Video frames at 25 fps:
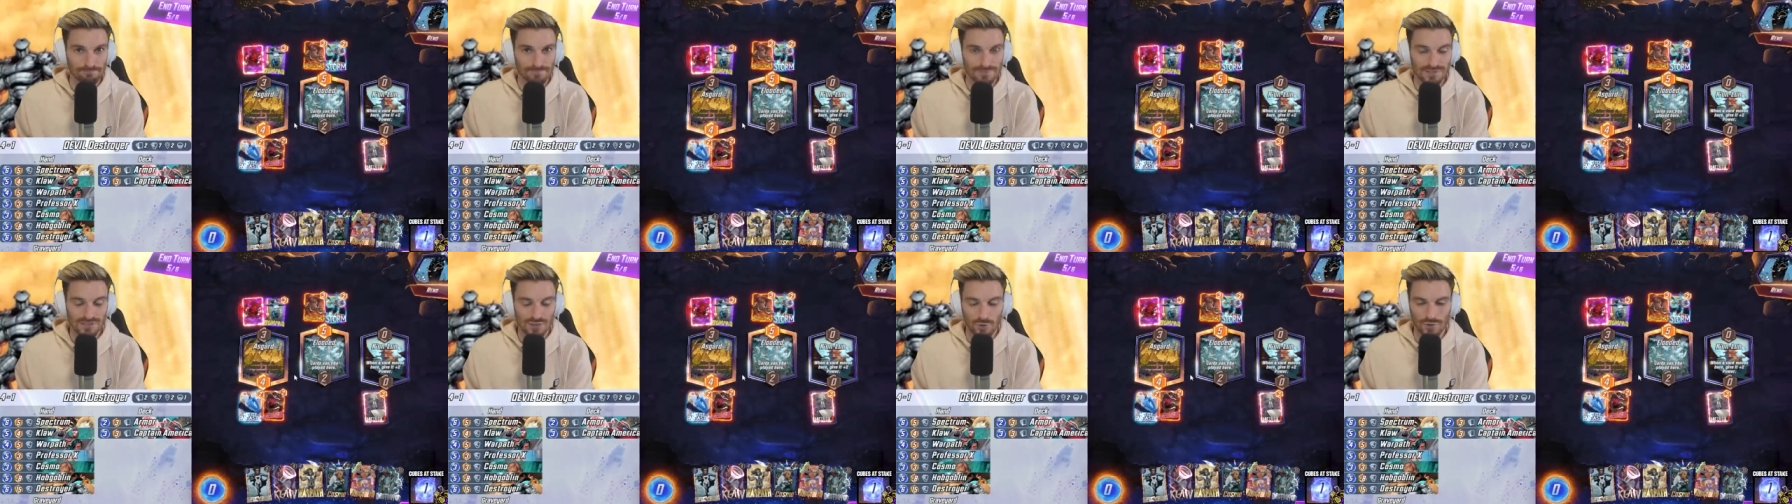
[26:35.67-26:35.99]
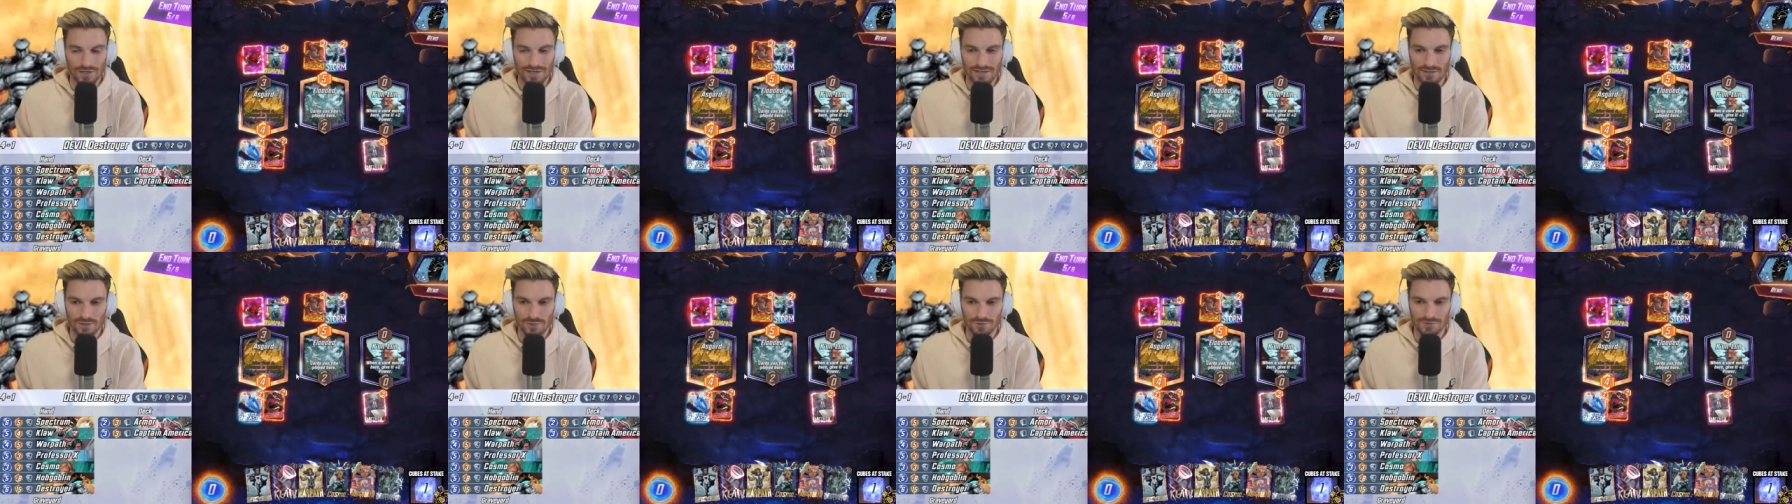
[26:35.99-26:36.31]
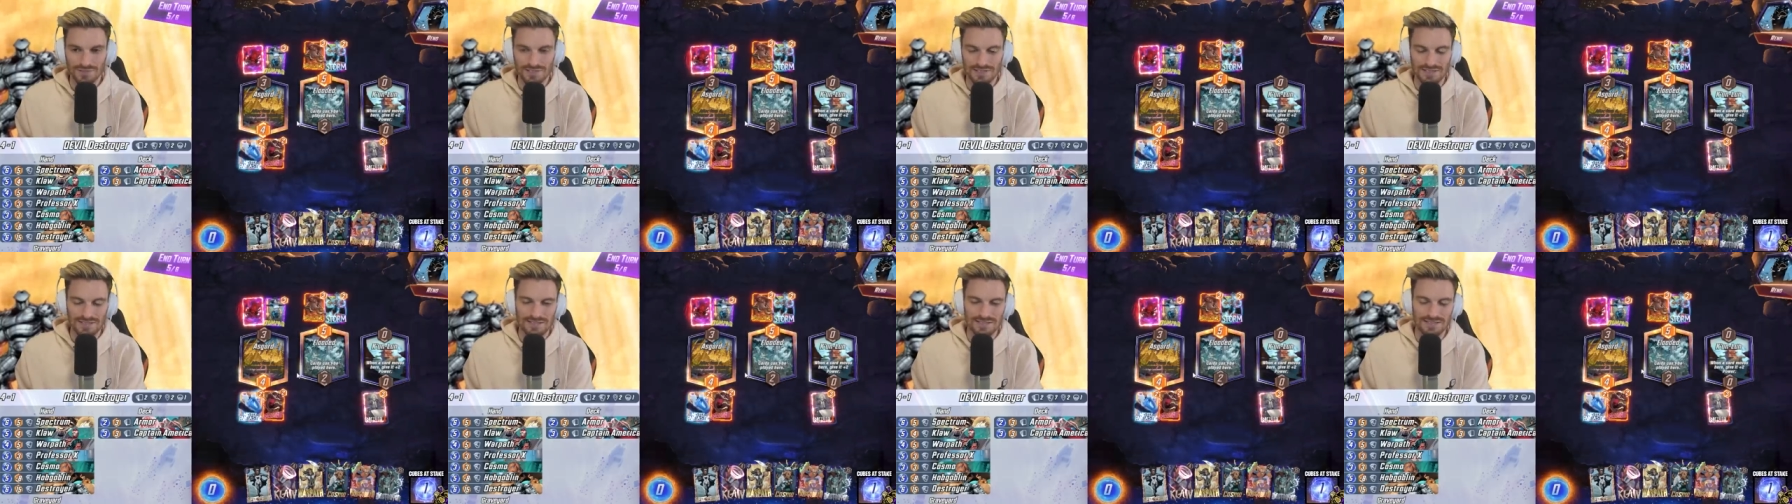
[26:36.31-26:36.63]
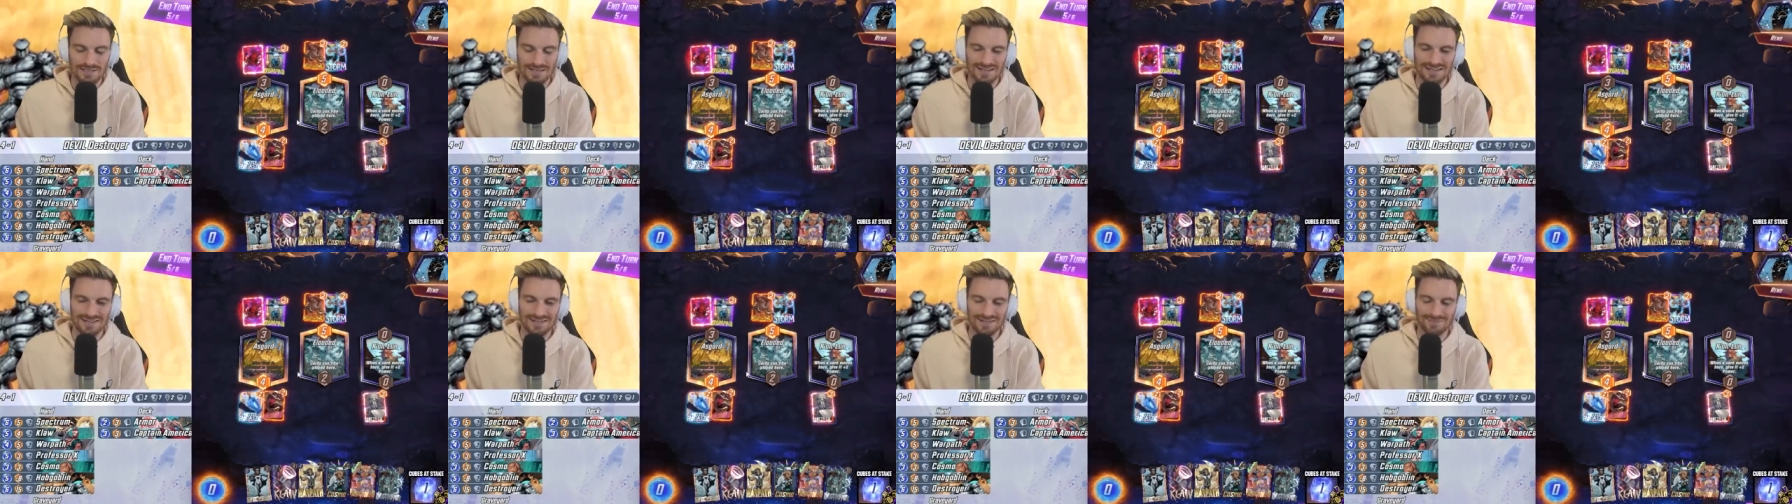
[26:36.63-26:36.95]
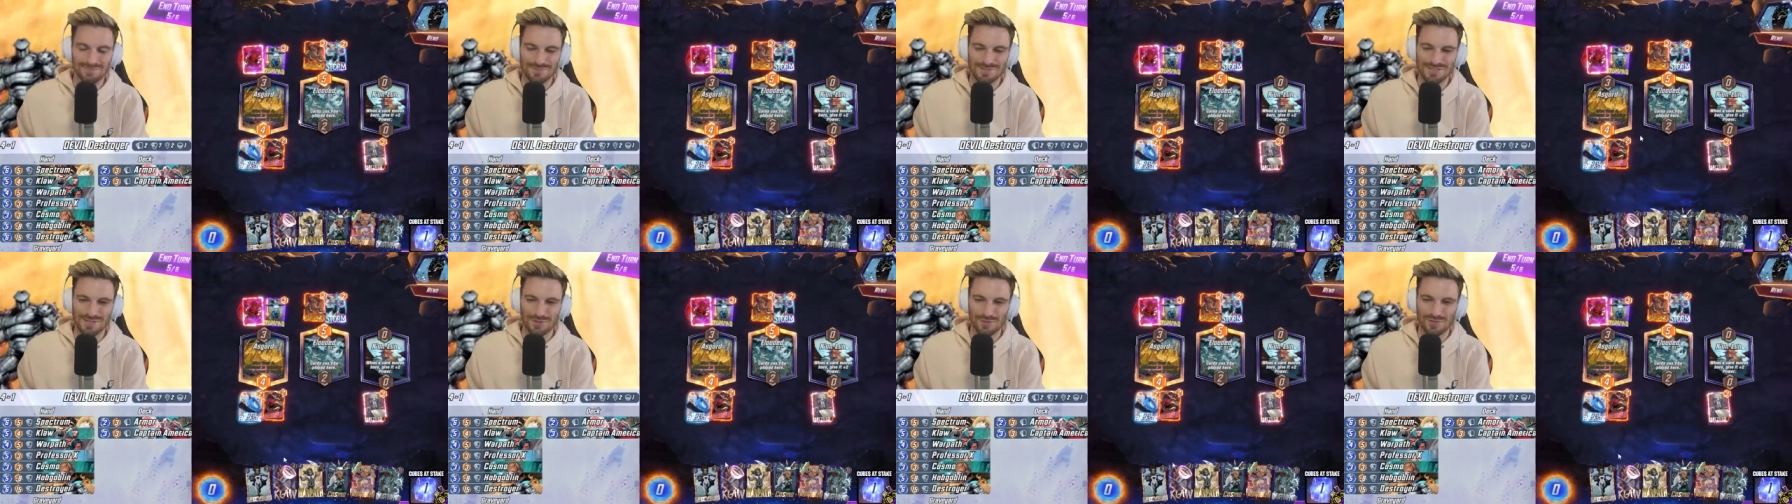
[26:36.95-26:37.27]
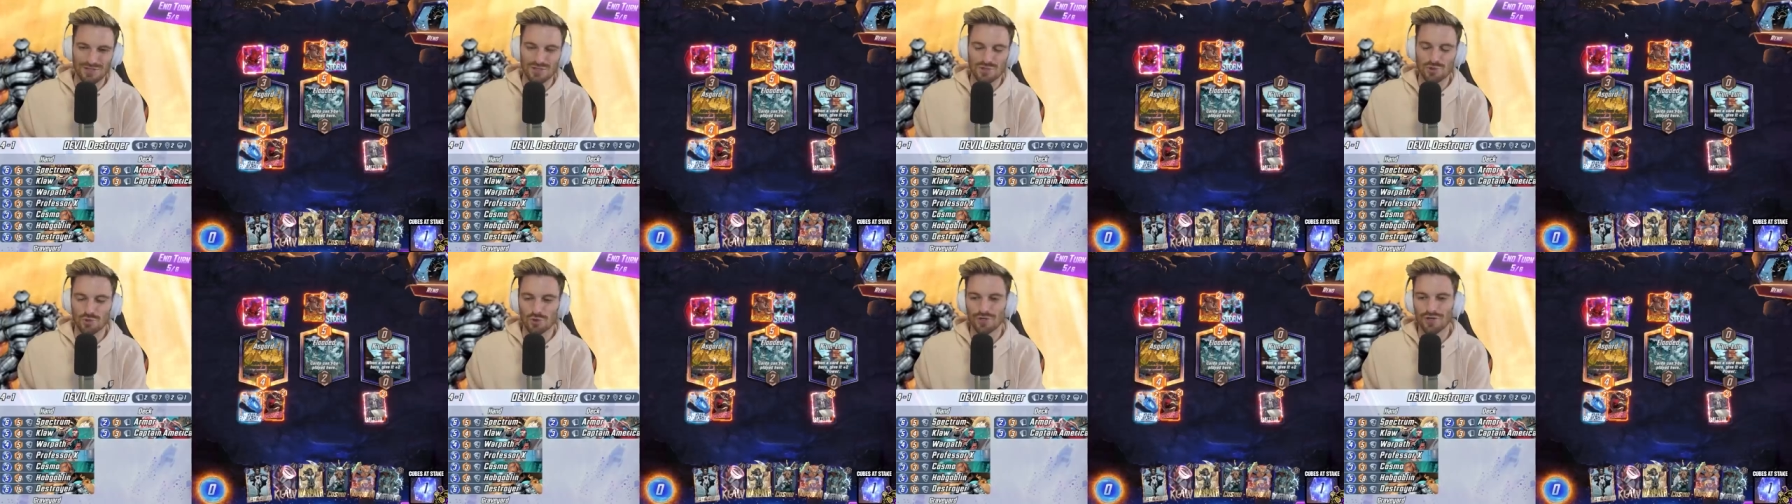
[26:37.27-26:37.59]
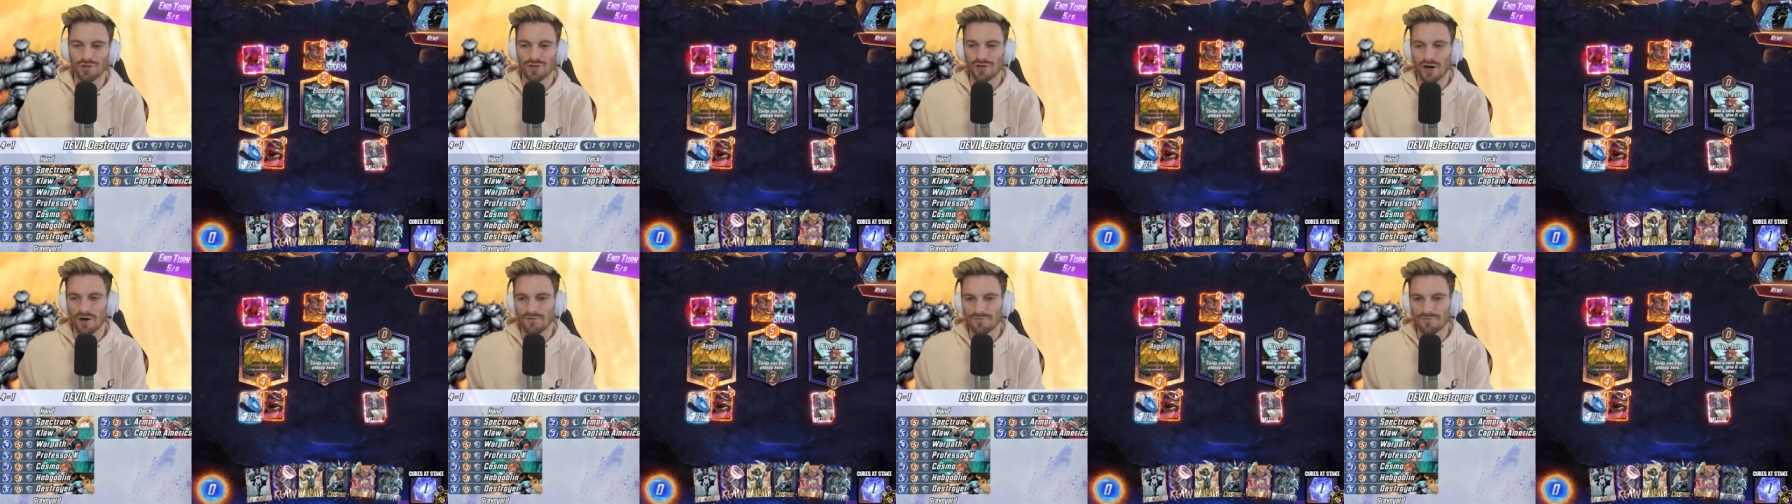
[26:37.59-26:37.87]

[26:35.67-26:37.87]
So he loses. Um, so Destroyer